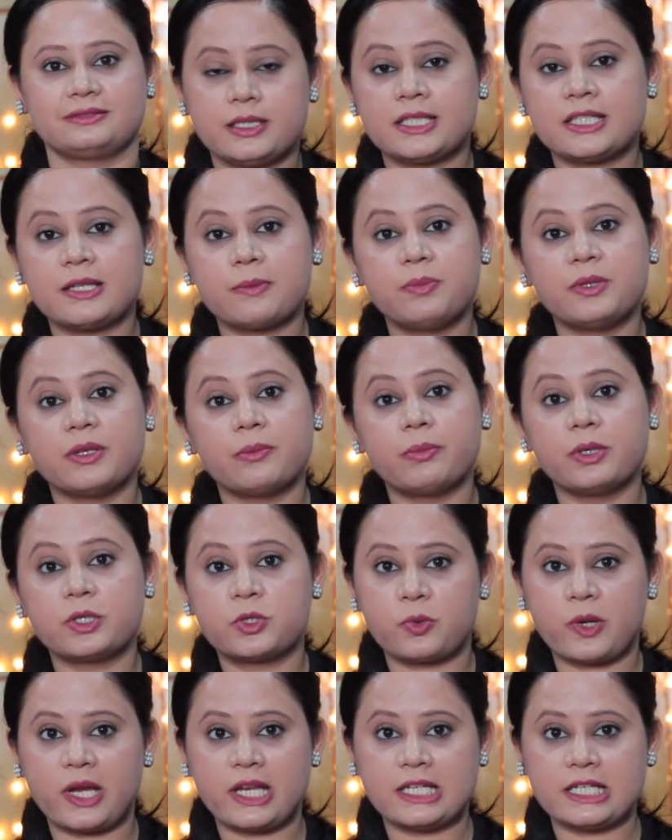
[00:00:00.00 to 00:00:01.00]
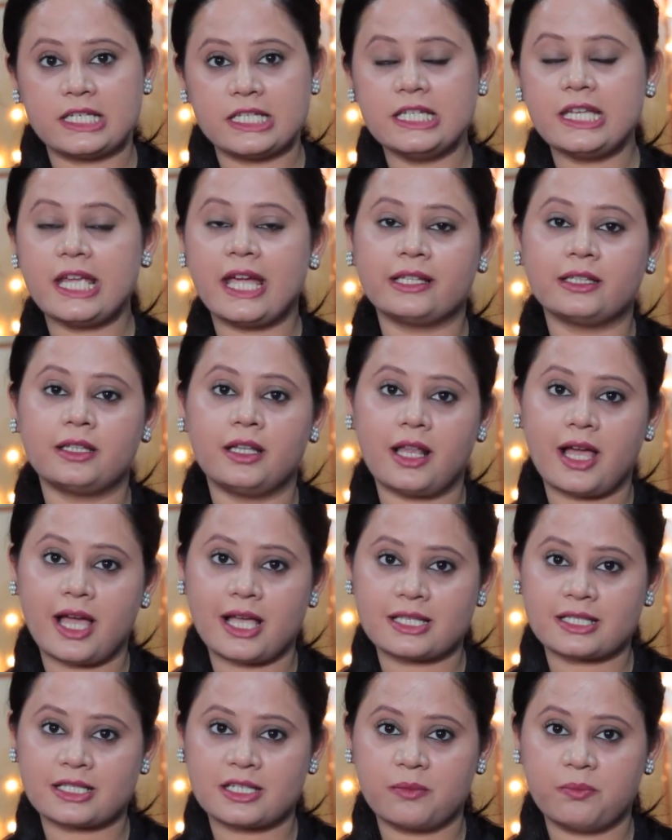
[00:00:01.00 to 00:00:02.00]
Tip number 20, and the
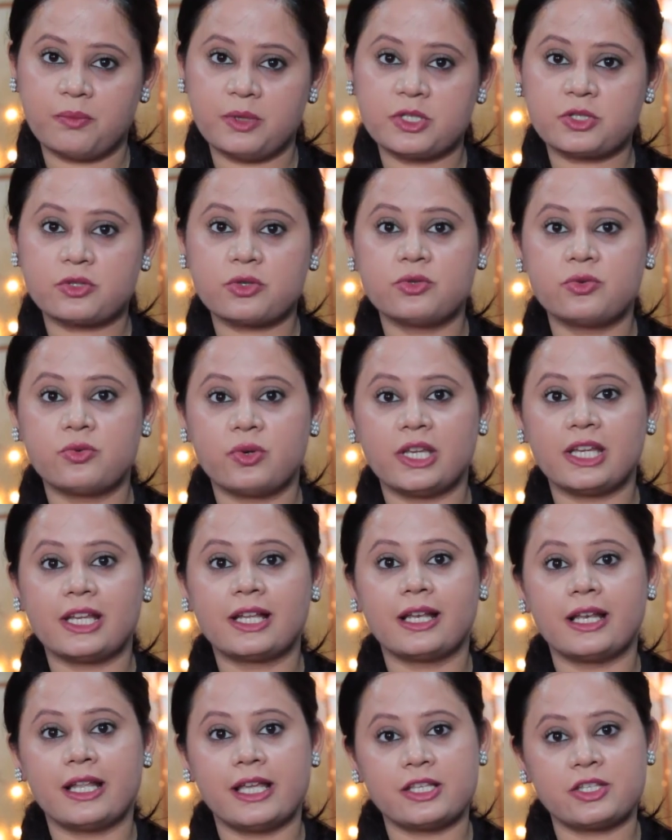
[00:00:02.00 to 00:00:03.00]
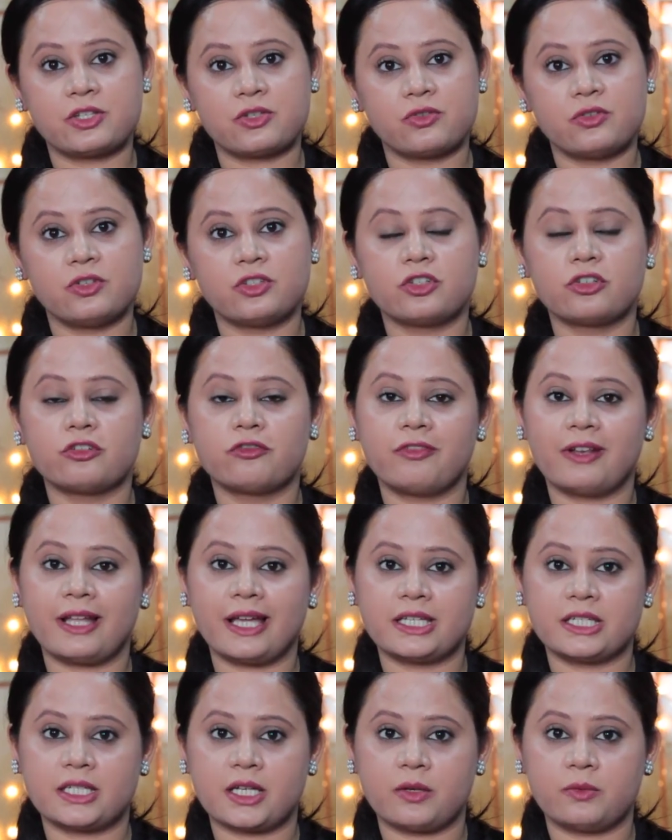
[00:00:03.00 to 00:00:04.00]
last tip, is to drink less during your
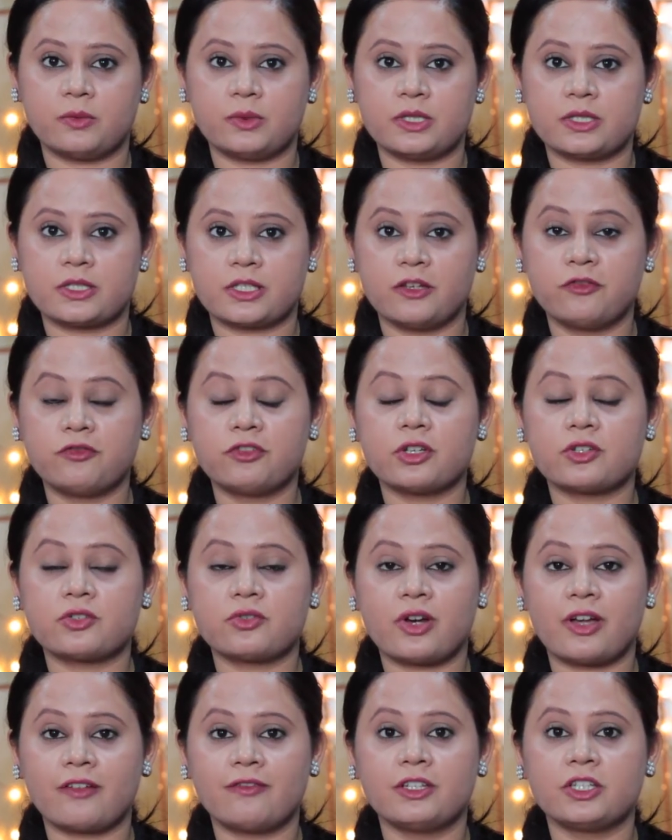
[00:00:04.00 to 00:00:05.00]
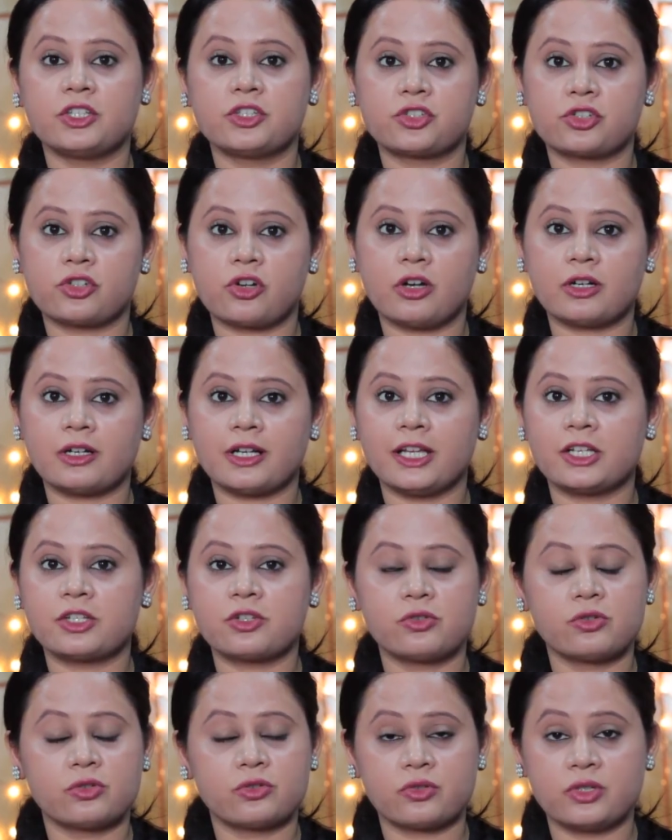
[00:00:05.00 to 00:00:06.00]
flight hours. If you're traveling short, like 2
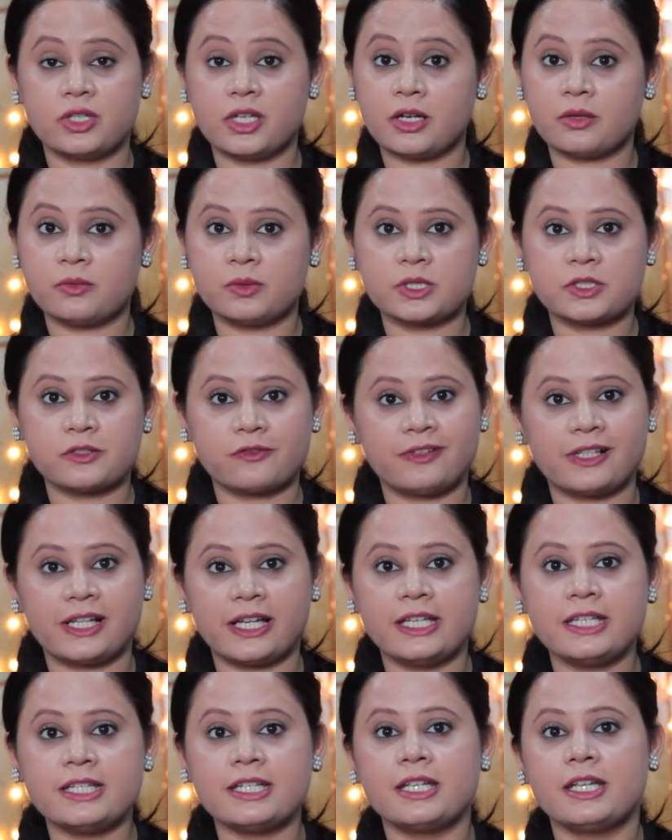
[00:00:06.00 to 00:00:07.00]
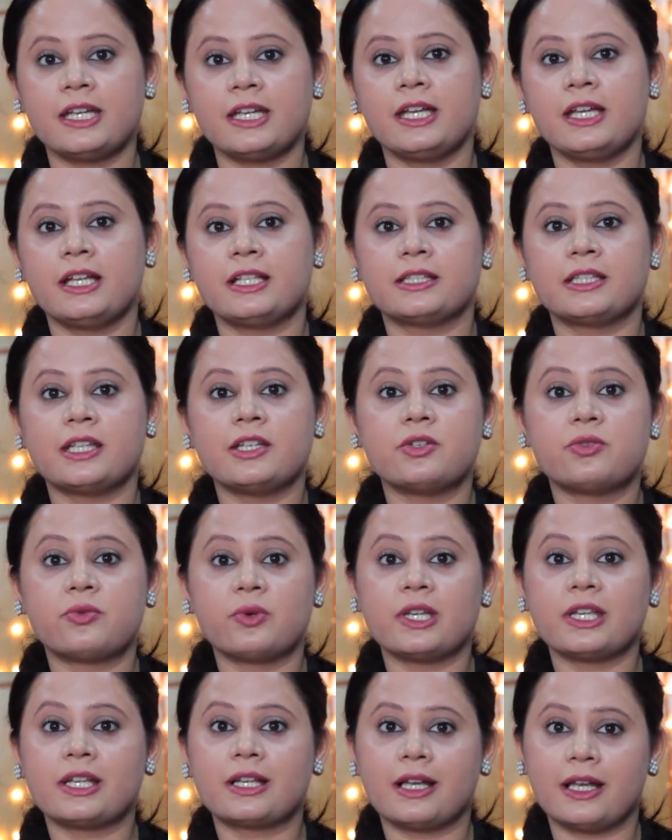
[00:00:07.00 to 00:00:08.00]
to 3 hours flight, then
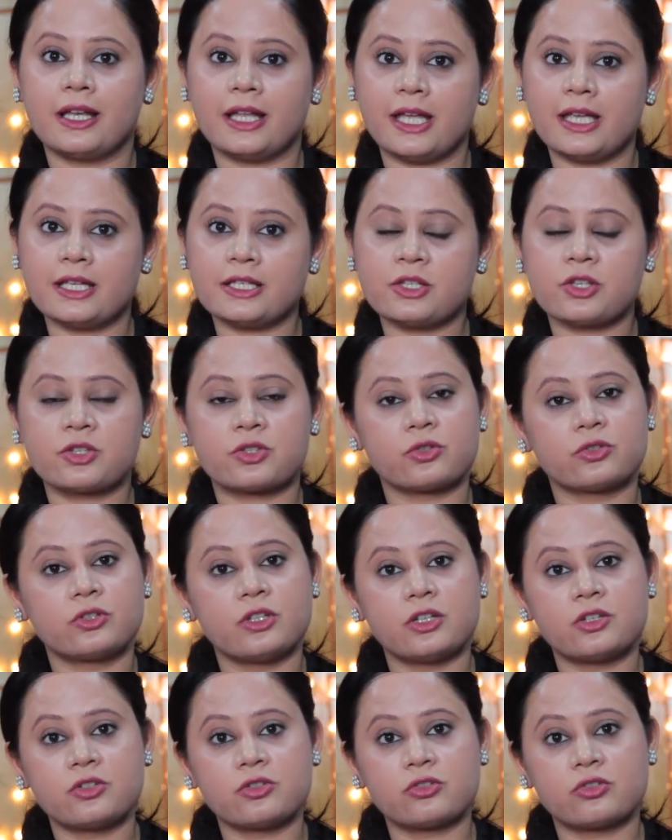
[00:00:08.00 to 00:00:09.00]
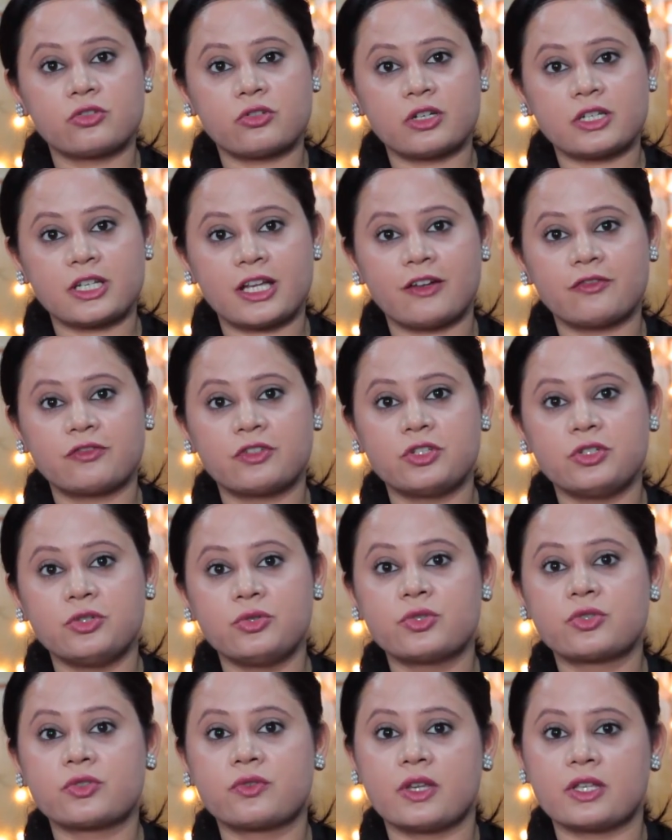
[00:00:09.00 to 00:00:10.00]
drink less so that you do not have to
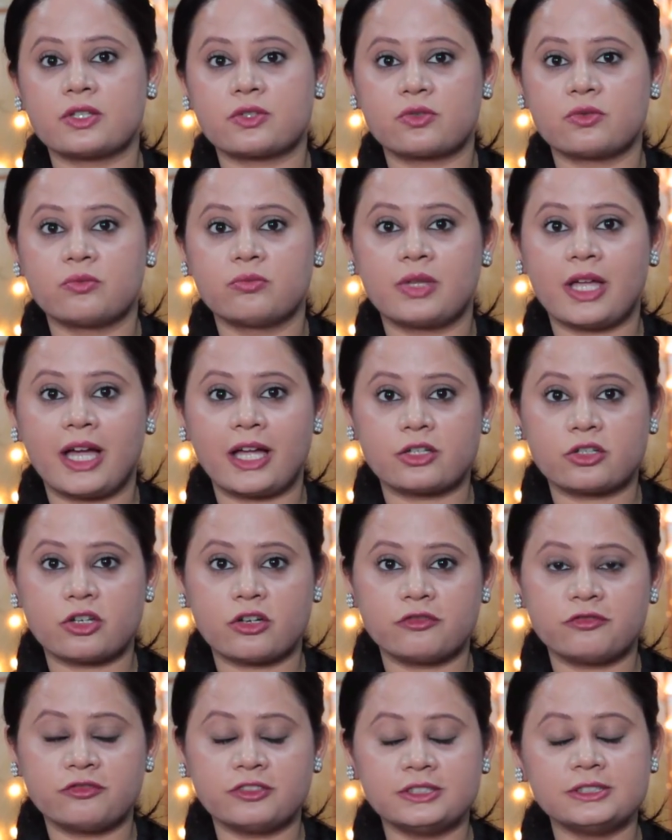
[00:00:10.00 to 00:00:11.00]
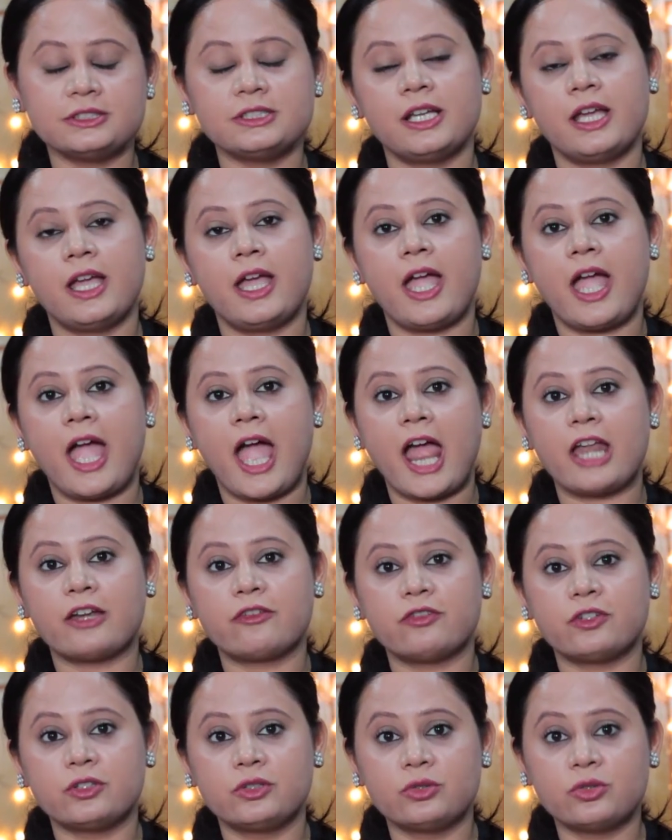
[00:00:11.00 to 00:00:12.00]
use restroom that often. And
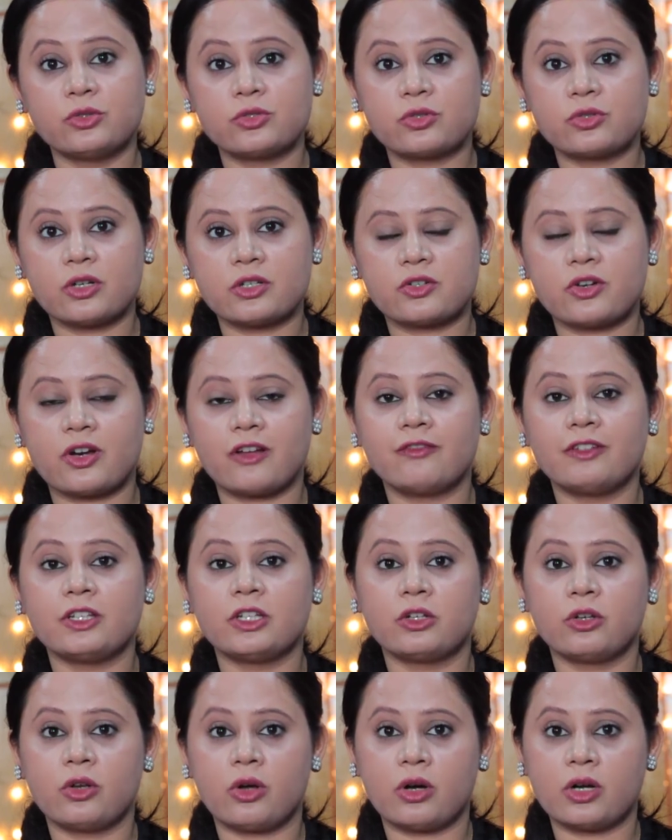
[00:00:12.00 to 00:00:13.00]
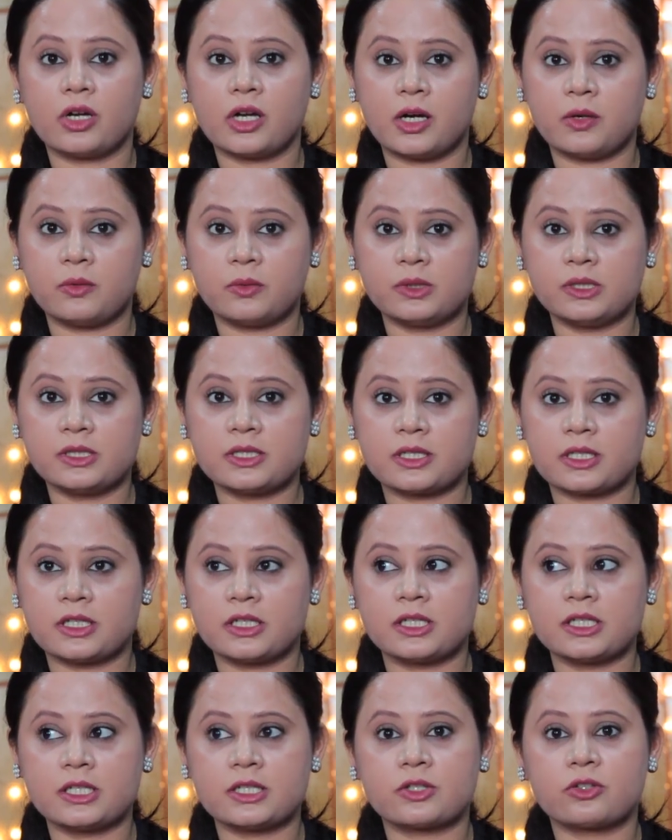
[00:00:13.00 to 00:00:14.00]
for those traveling long hours,
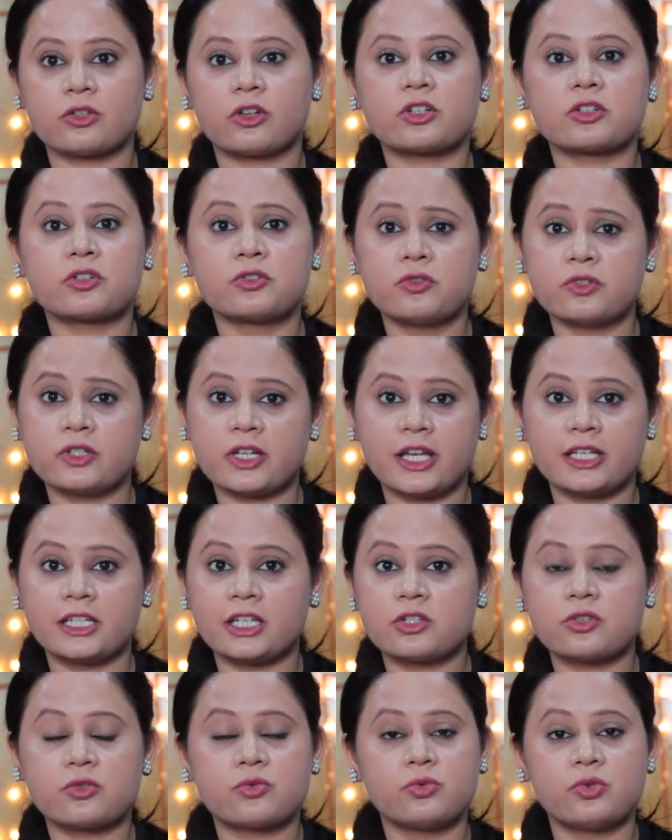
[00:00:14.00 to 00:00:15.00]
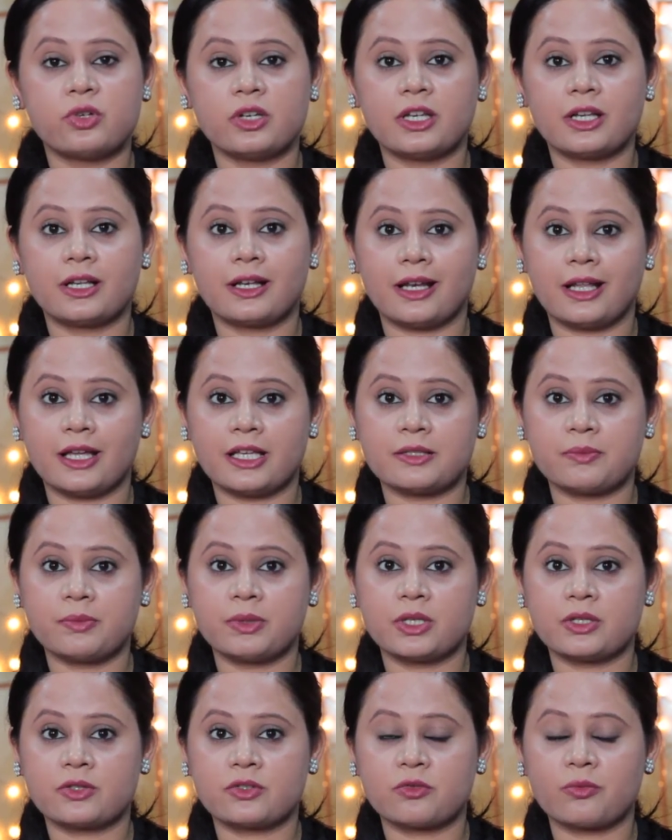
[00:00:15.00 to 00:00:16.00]
it is not a good idea to drink less
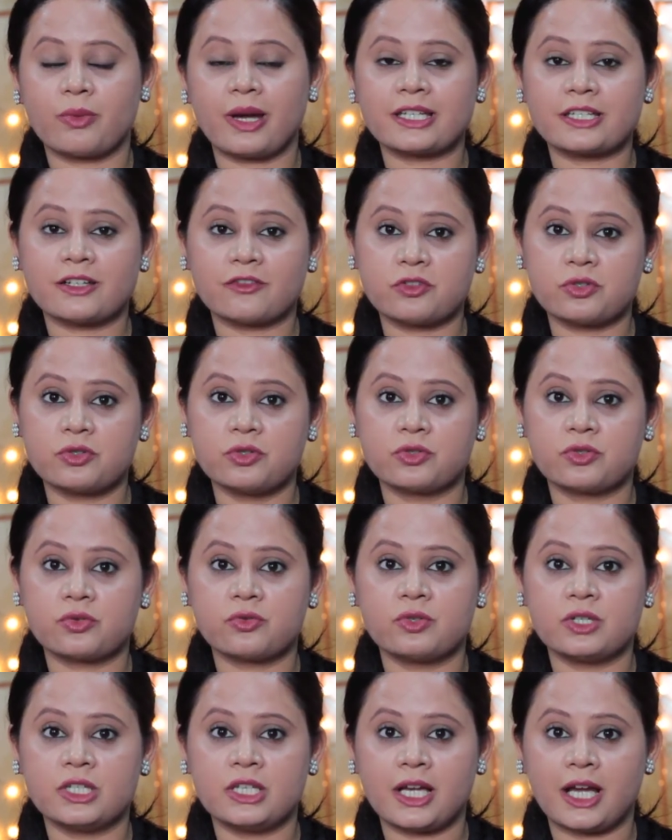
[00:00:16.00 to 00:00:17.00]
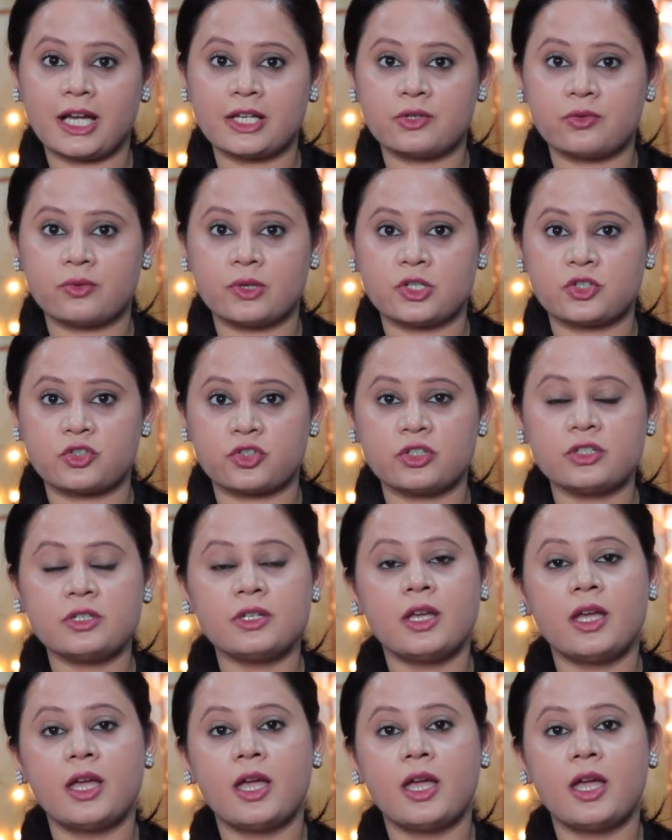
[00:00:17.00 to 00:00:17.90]
because you might have to go through dehydration.